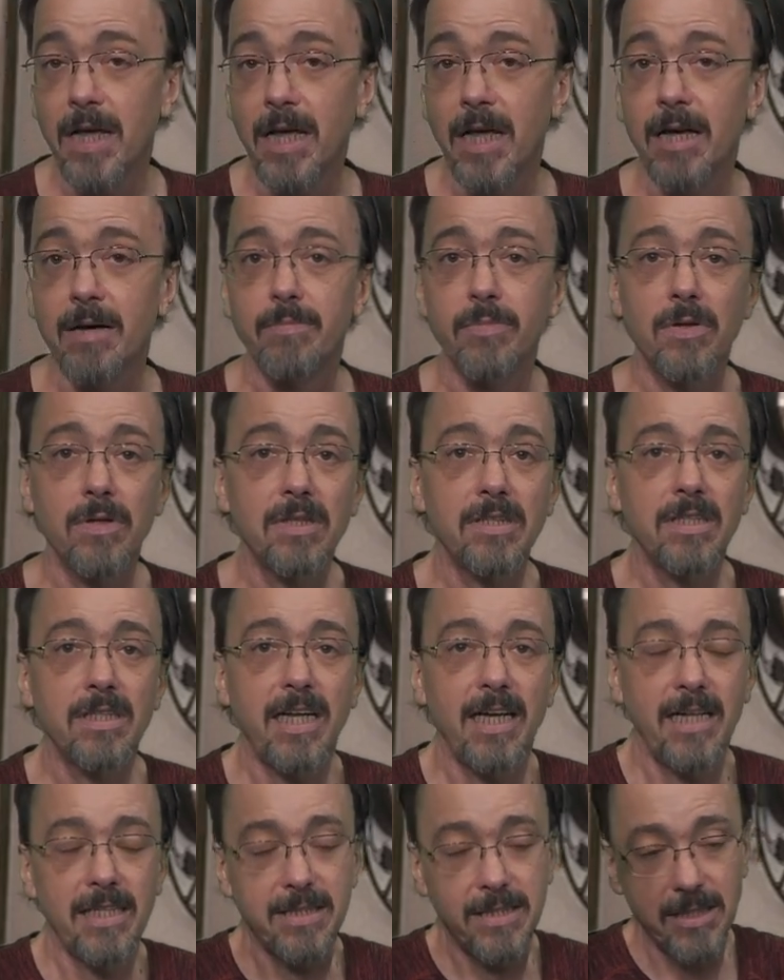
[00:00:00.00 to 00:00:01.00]
and Burlington
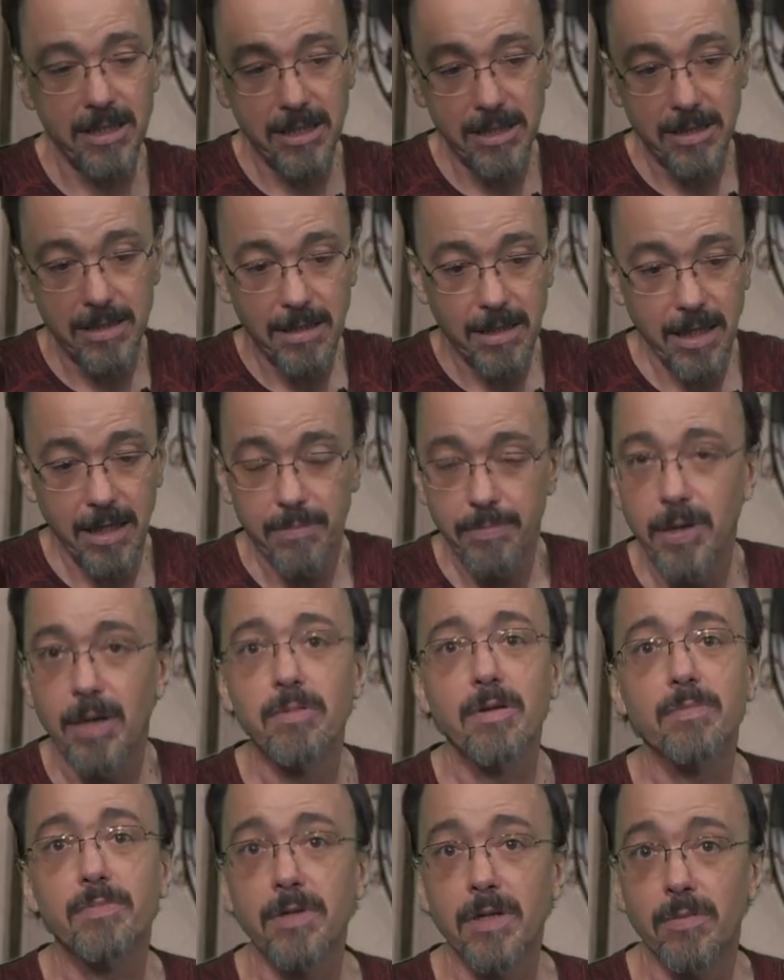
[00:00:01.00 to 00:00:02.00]
has these uh,
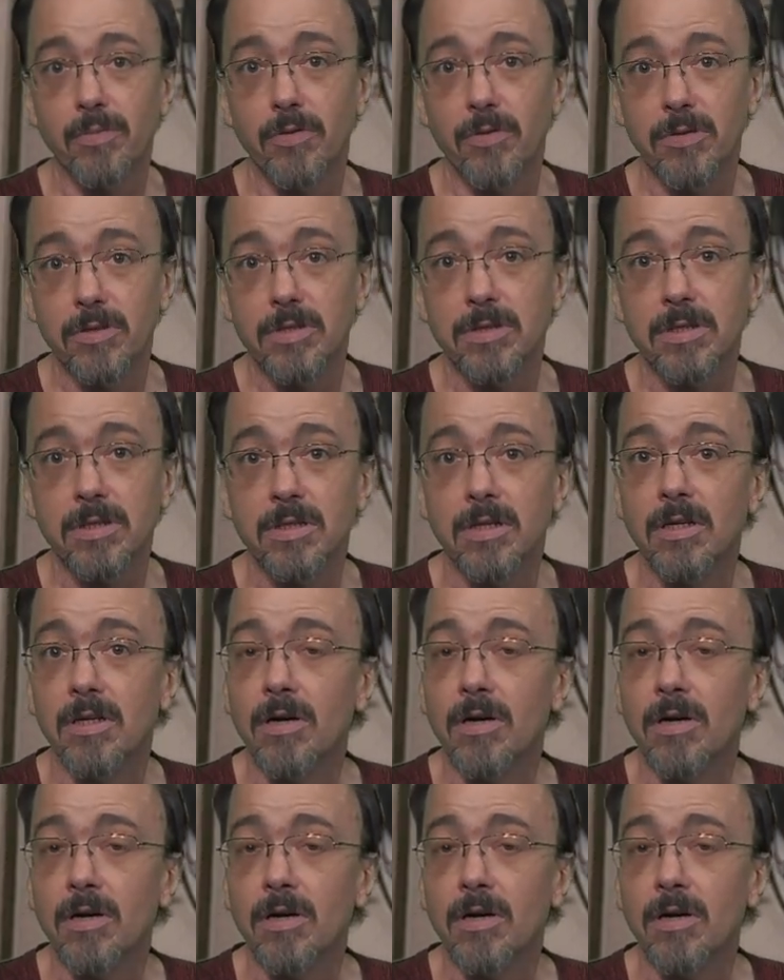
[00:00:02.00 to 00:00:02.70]
public billboards